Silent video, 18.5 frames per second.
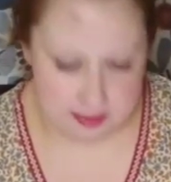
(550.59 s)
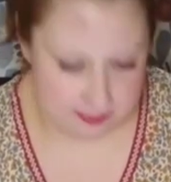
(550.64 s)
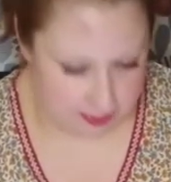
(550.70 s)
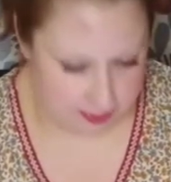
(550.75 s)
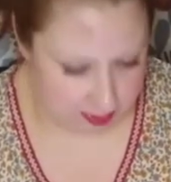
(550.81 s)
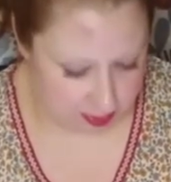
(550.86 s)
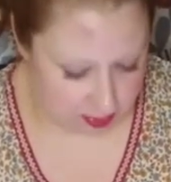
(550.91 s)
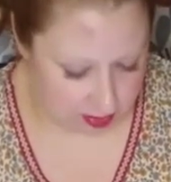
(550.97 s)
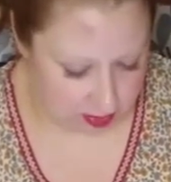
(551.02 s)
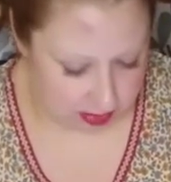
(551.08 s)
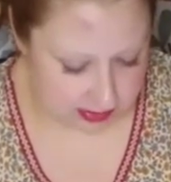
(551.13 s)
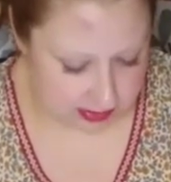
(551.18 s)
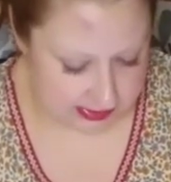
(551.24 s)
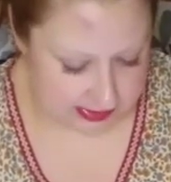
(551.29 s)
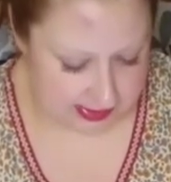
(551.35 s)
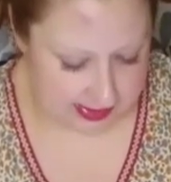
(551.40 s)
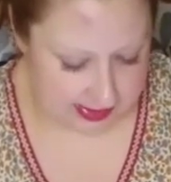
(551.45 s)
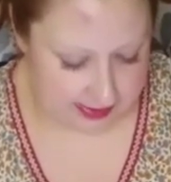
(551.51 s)
For
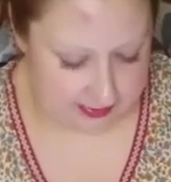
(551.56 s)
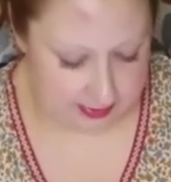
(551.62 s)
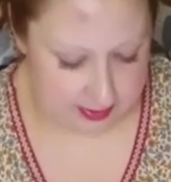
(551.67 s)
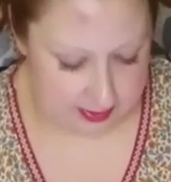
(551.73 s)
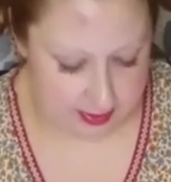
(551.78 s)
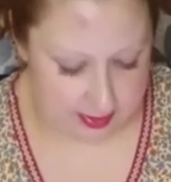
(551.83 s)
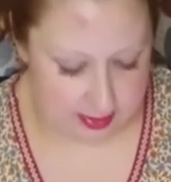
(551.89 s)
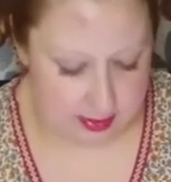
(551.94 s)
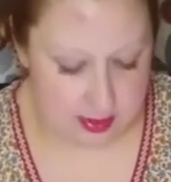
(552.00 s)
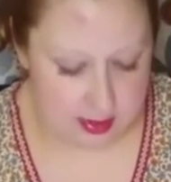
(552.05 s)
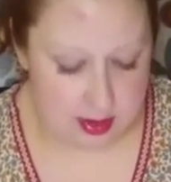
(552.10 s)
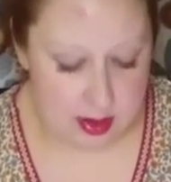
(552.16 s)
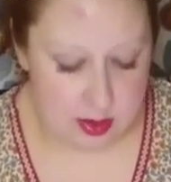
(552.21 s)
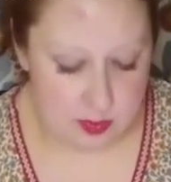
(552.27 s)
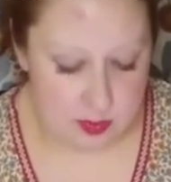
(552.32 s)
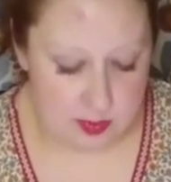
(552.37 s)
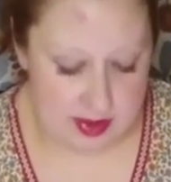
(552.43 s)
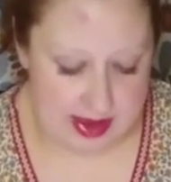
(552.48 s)
altogether,
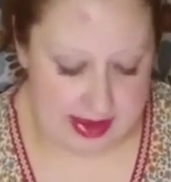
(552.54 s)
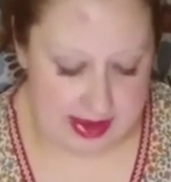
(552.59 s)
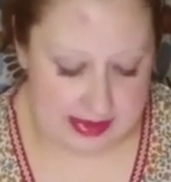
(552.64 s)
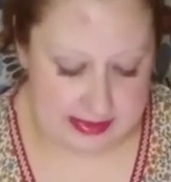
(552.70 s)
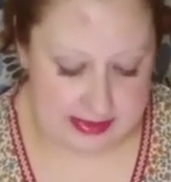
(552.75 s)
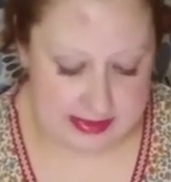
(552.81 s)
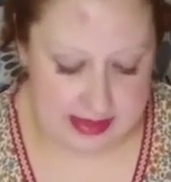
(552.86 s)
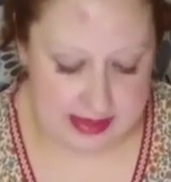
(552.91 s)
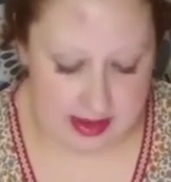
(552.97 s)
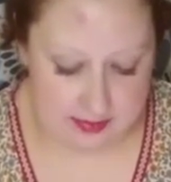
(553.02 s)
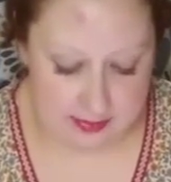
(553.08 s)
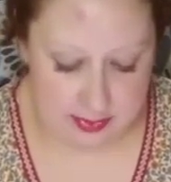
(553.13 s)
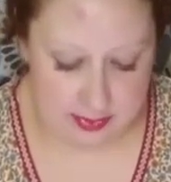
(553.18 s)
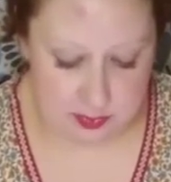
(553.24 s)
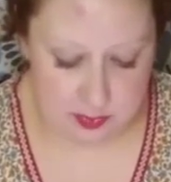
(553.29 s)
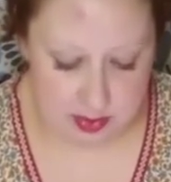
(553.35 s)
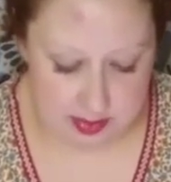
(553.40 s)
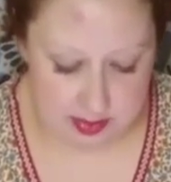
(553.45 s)
we had
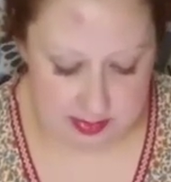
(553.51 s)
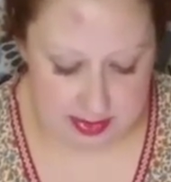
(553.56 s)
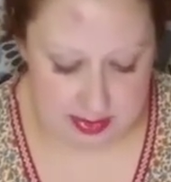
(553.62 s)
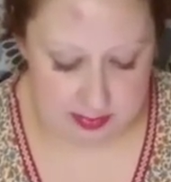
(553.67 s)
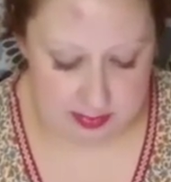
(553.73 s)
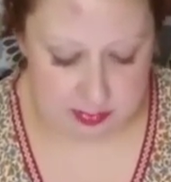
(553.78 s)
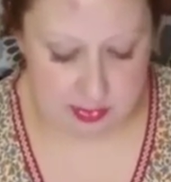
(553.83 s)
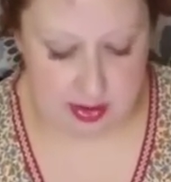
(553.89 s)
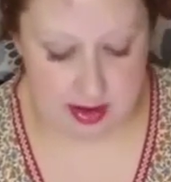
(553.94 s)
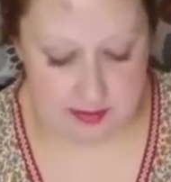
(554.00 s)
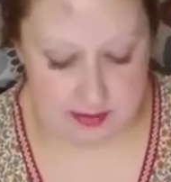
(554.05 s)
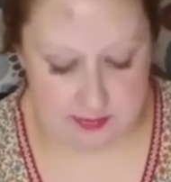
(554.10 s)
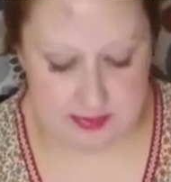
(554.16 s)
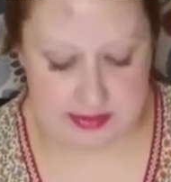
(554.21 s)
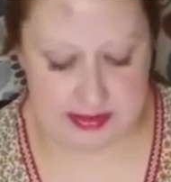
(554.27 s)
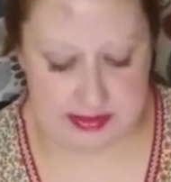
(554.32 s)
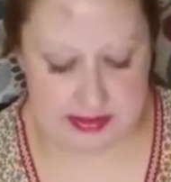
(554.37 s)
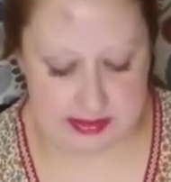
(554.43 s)
7 women
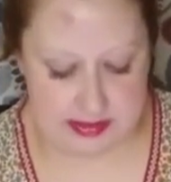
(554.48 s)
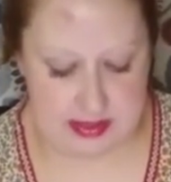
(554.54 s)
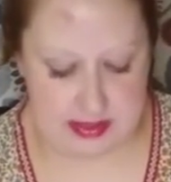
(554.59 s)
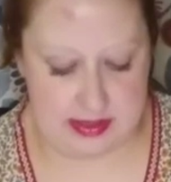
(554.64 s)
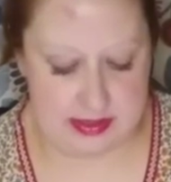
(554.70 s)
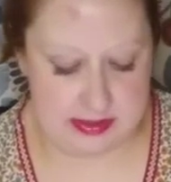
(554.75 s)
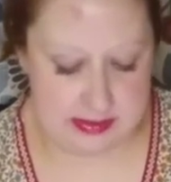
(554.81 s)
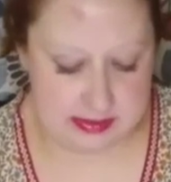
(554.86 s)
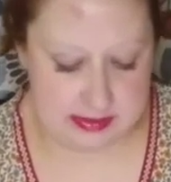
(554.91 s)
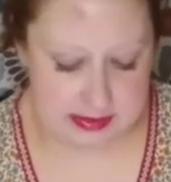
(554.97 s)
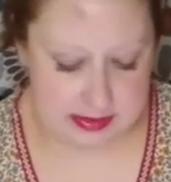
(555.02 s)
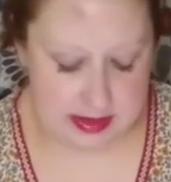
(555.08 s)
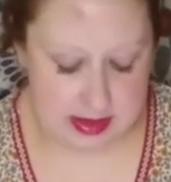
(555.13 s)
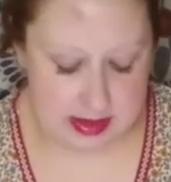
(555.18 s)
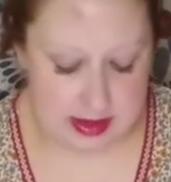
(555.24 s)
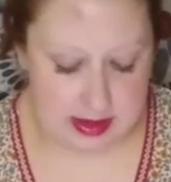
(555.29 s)
prophetesses